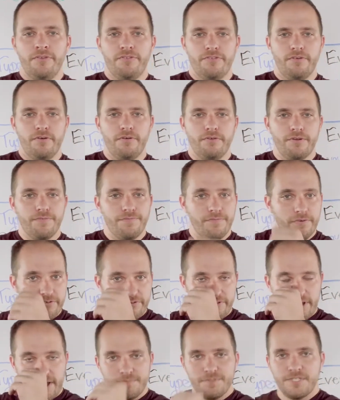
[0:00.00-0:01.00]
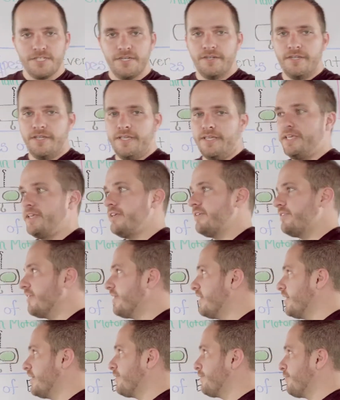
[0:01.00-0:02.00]
So your first option
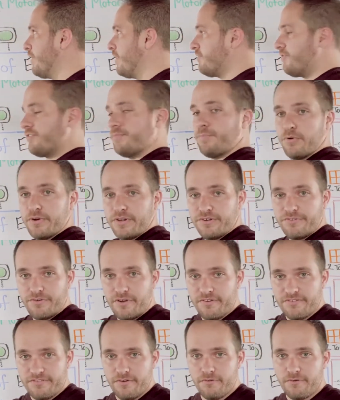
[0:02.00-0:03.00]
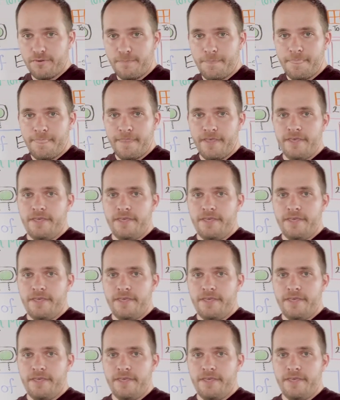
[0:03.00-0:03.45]
is a ground-supported truss totem.